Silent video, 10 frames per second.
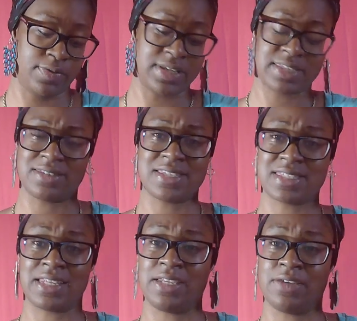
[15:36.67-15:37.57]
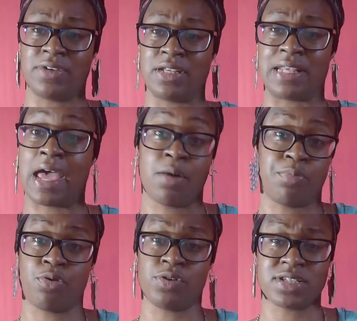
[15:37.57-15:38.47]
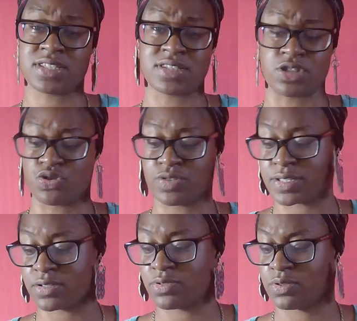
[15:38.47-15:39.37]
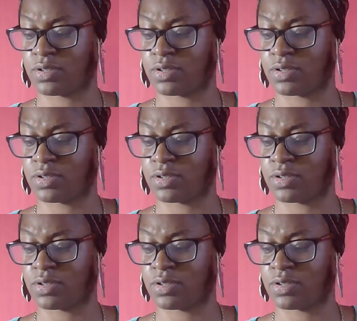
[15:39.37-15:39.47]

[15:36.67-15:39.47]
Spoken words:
This ain't even a downpour. This is a drizzle.